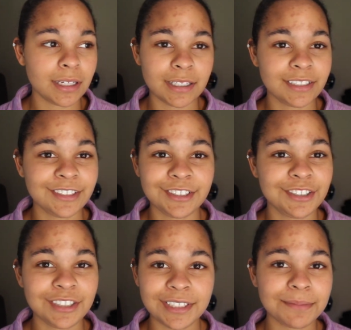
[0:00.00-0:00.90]
it
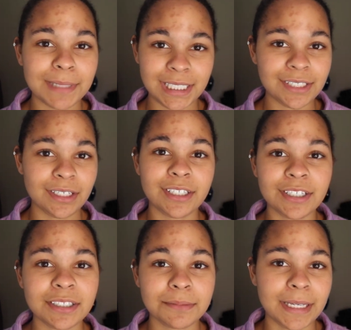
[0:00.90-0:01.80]
does
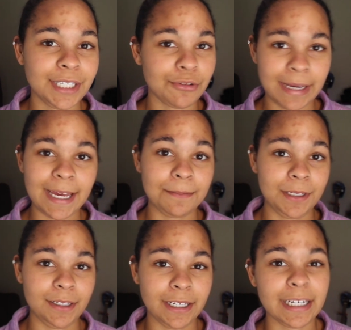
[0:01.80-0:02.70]
make you
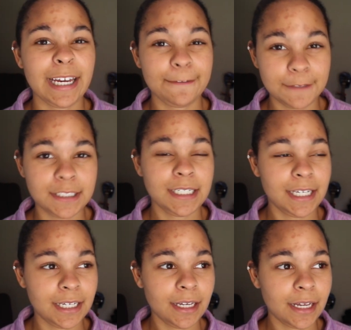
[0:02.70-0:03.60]
happy. Like, I have to say,